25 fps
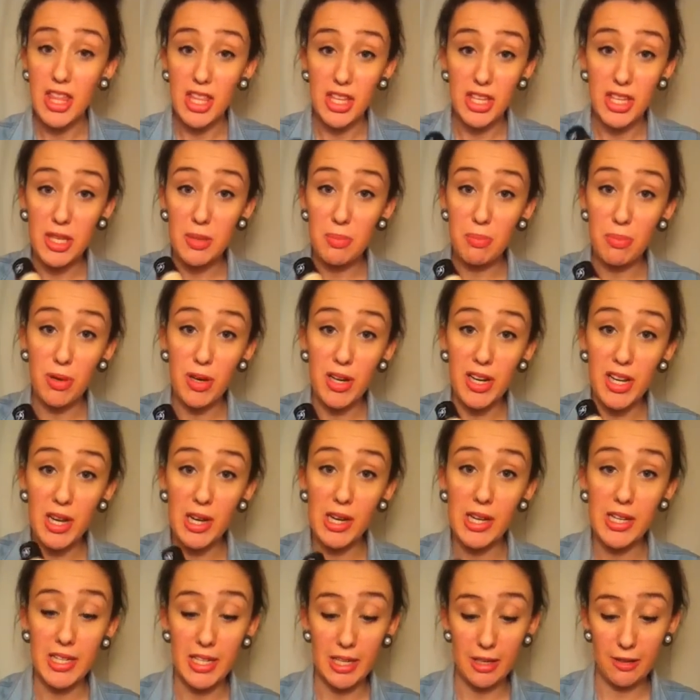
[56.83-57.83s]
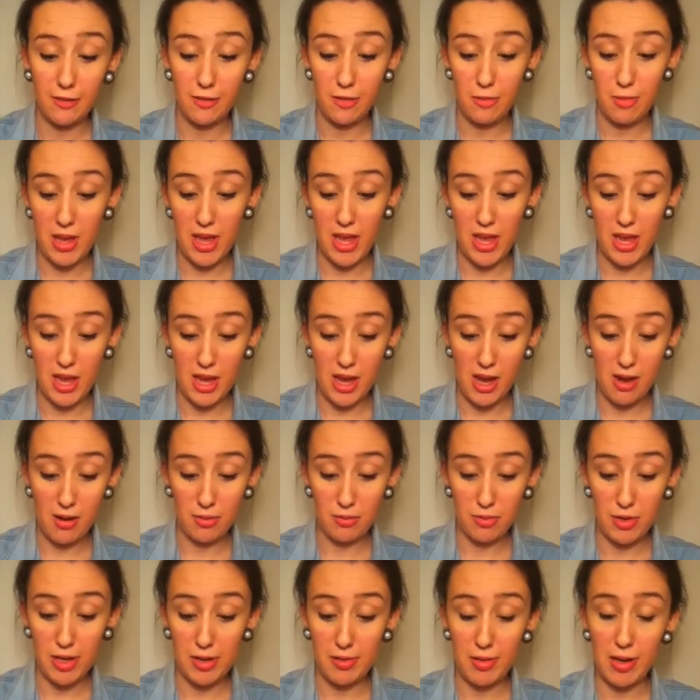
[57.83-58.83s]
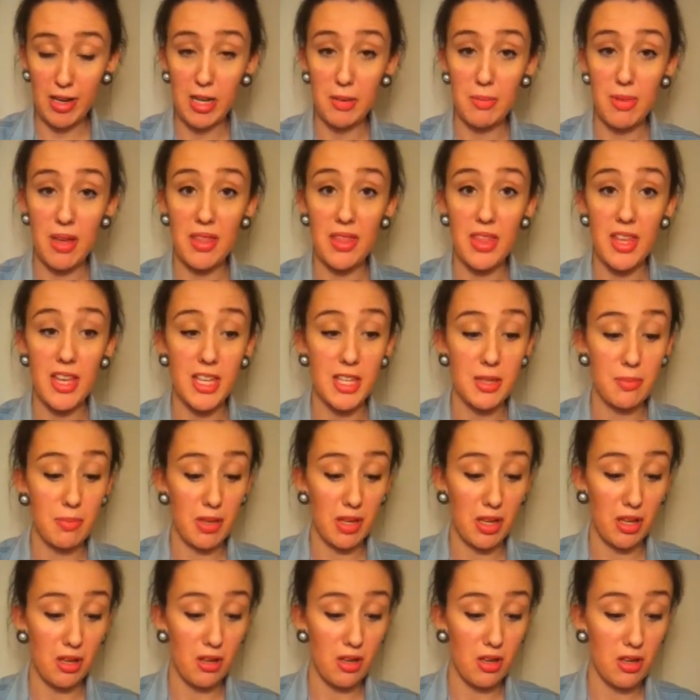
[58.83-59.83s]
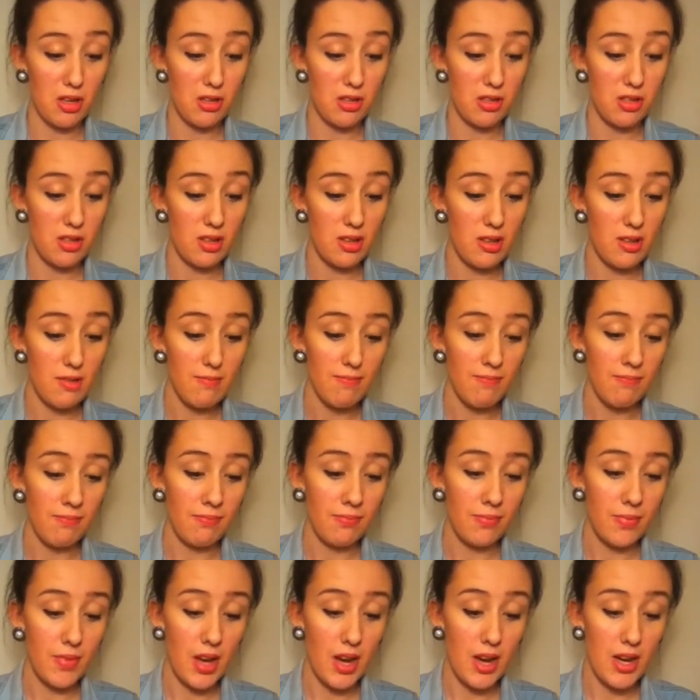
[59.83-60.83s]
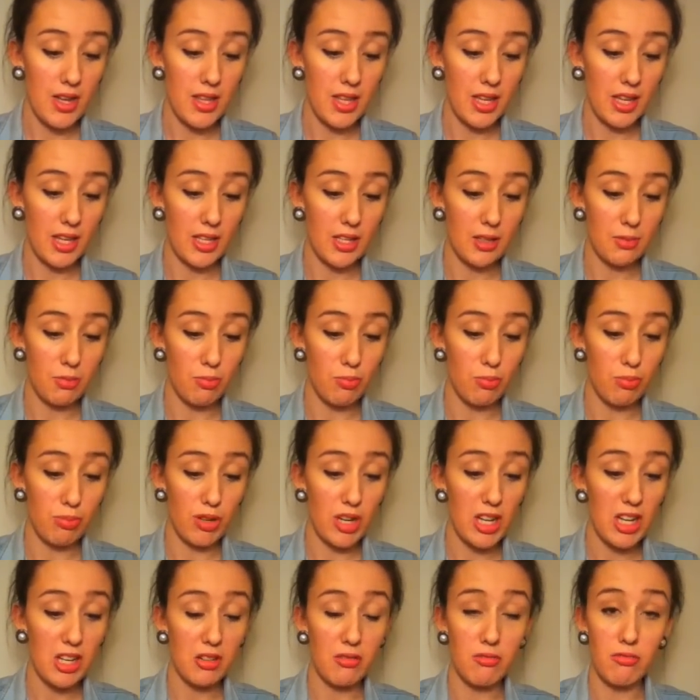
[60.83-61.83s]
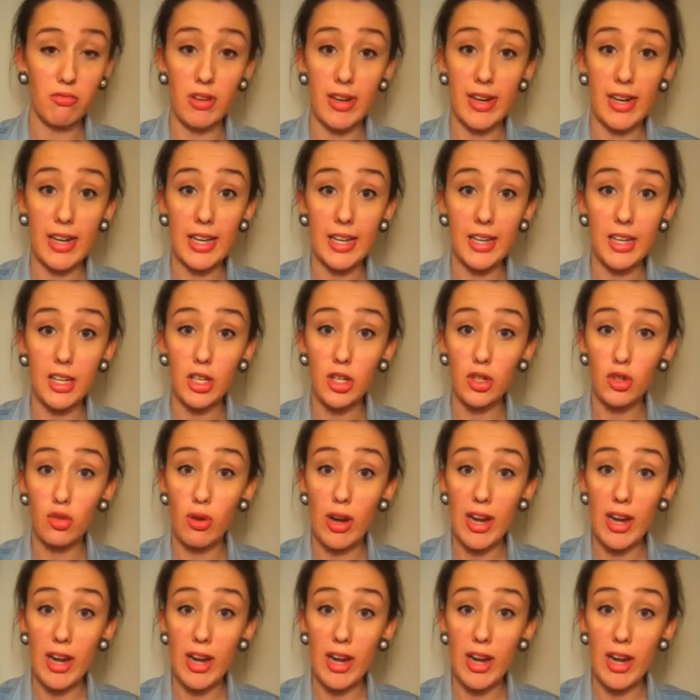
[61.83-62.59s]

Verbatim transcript: this is pretty ideal for me, and I would really recommend this because I think it's brilliant, really.